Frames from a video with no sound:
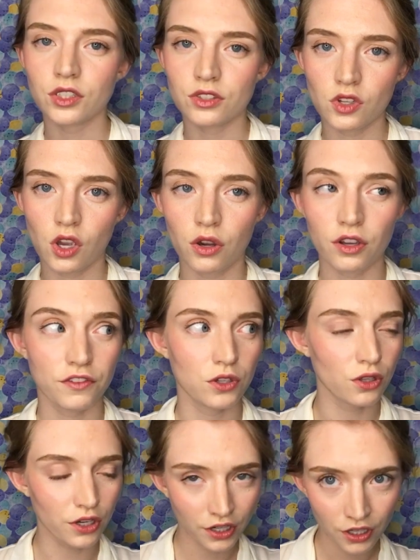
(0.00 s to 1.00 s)
So if you
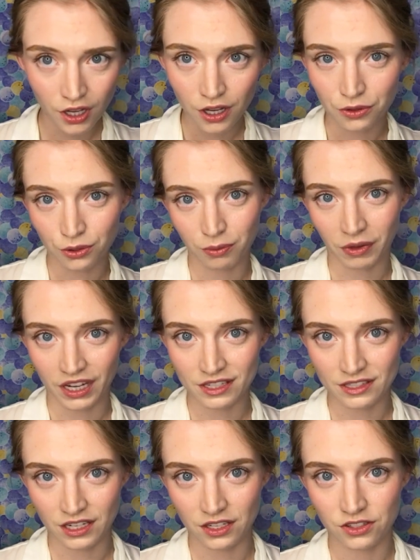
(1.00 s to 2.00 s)
look through
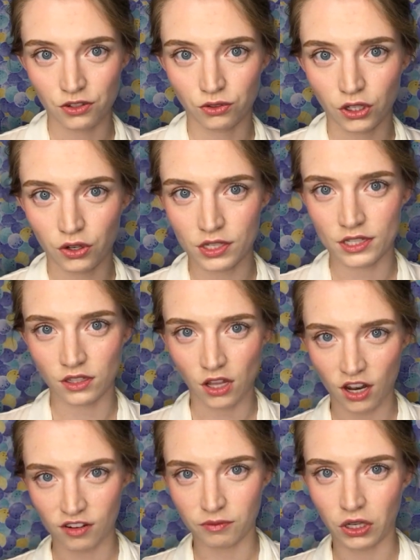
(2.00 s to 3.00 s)
magazines, you'll notice a
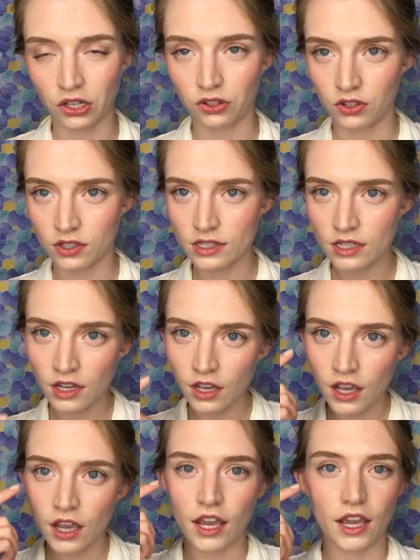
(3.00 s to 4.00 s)
lot of models,
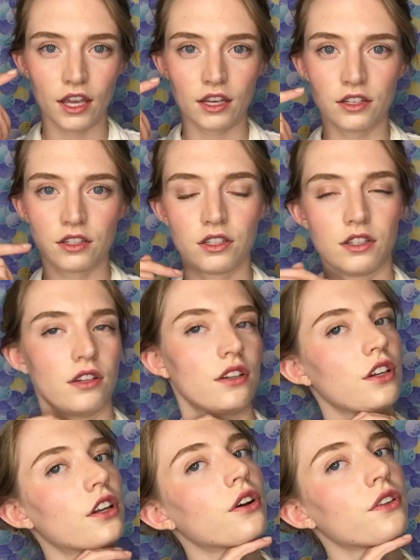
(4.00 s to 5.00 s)
and
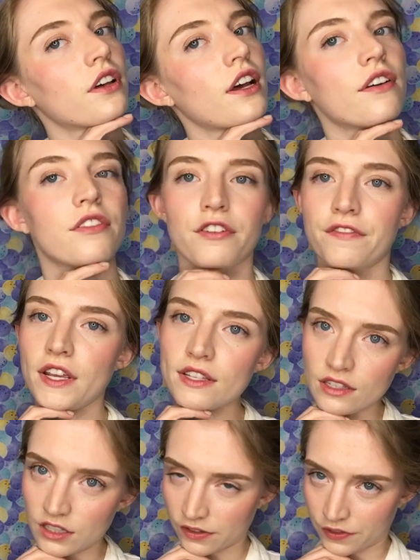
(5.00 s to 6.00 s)
they'll have their
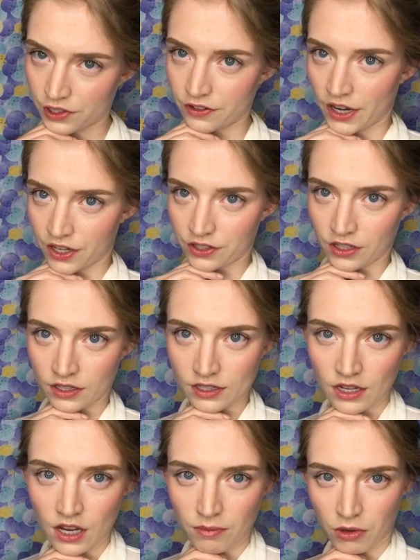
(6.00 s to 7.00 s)
face in different directions,
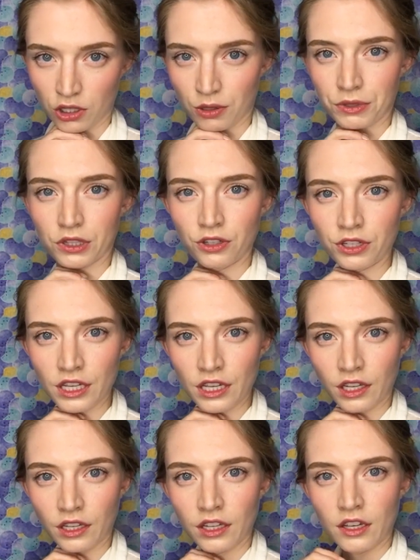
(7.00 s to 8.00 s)
but they'll be
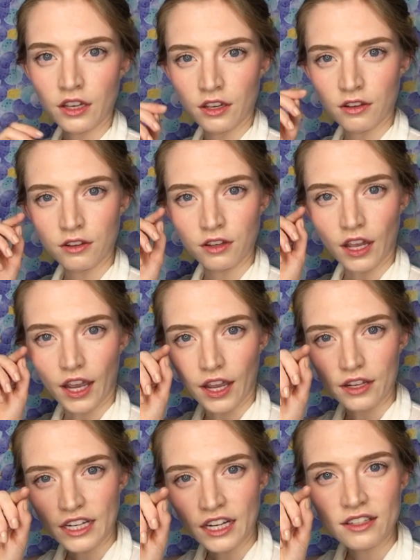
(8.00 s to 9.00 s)
looking
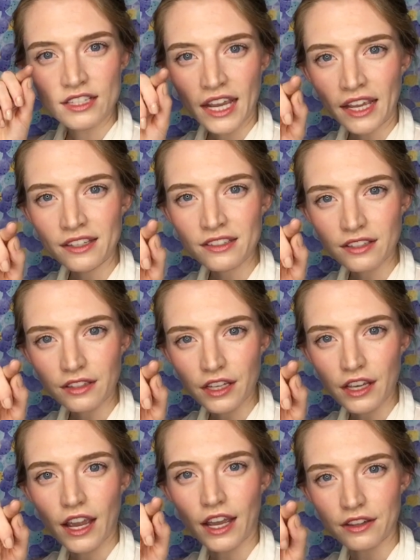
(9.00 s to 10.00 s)

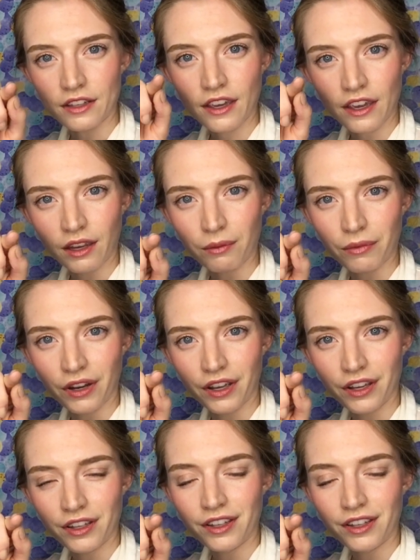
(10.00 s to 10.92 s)
intently at the camera,